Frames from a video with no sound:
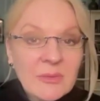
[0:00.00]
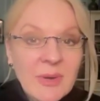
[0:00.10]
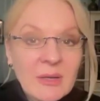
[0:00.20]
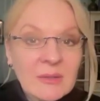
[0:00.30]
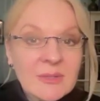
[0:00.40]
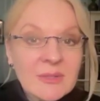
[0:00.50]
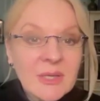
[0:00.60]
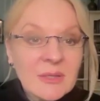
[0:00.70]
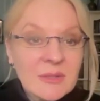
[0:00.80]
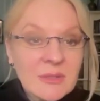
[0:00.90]
awareness
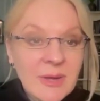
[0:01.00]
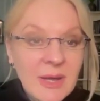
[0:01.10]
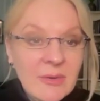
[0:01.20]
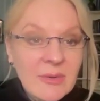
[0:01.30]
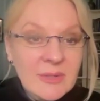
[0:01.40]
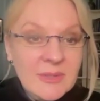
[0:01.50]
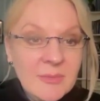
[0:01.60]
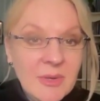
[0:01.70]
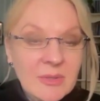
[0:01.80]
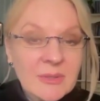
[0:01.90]
into our
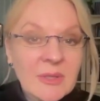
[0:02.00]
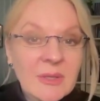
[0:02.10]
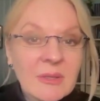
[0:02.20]
spirit